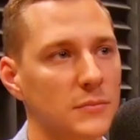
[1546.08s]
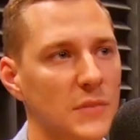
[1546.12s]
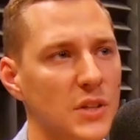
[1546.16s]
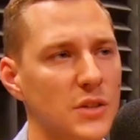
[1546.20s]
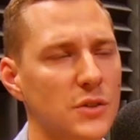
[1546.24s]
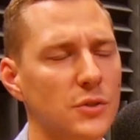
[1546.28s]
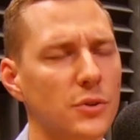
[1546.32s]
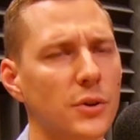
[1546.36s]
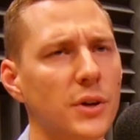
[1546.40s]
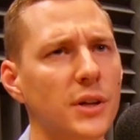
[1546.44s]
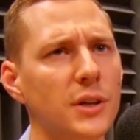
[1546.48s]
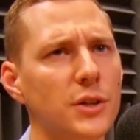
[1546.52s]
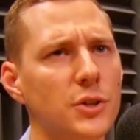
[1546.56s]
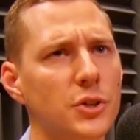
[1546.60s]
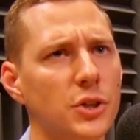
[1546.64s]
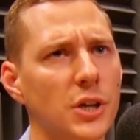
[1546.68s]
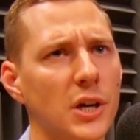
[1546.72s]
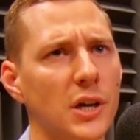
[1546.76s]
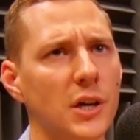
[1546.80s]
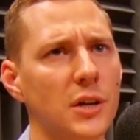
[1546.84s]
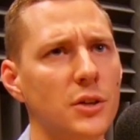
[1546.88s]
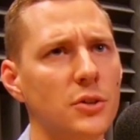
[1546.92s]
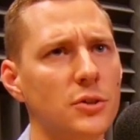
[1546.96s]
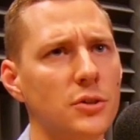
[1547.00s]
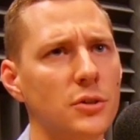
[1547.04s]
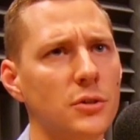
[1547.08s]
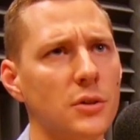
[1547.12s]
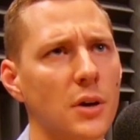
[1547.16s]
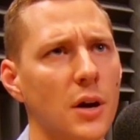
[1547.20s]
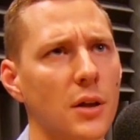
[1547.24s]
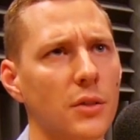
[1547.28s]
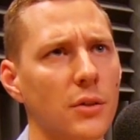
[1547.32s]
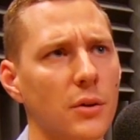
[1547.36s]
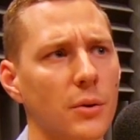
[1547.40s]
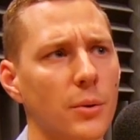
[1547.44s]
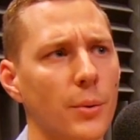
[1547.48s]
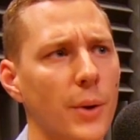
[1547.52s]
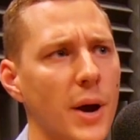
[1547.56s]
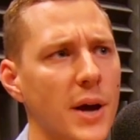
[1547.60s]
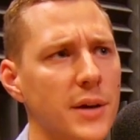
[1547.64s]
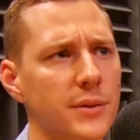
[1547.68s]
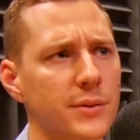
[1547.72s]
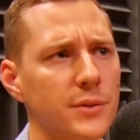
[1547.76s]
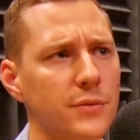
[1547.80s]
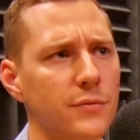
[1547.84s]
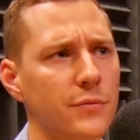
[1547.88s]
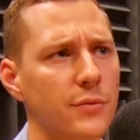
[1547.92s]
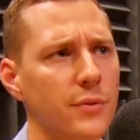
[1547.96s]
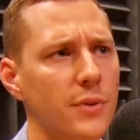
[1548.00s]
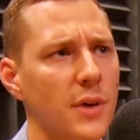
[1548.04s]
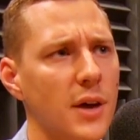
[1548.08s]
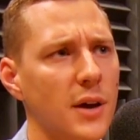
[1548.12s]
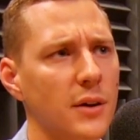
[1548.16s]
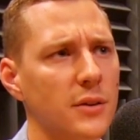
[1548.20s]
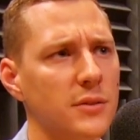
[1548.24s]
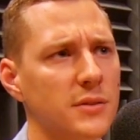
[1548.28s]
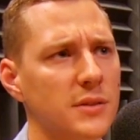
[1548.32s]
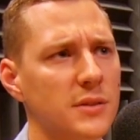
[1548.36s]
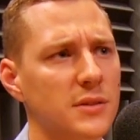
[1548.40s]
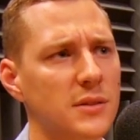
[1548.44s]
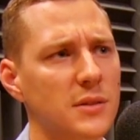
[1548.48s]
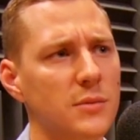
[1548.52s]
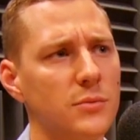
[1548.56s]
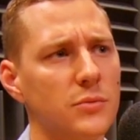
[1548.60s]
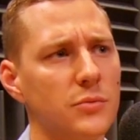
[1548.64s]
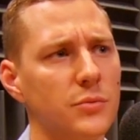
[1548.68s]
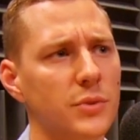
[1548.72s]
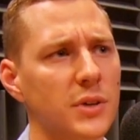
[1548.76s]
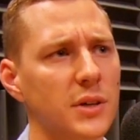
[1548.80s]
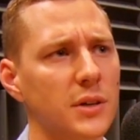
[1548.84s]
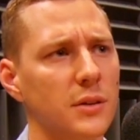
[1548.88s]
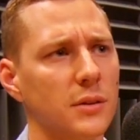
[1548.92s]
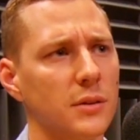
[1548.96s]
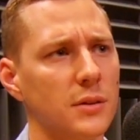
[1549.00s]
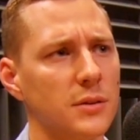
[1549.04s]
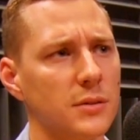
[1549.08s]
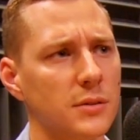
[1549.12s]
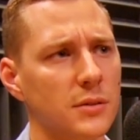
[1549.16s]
Is there any change on the horizon for that? Because it seems ridiculous.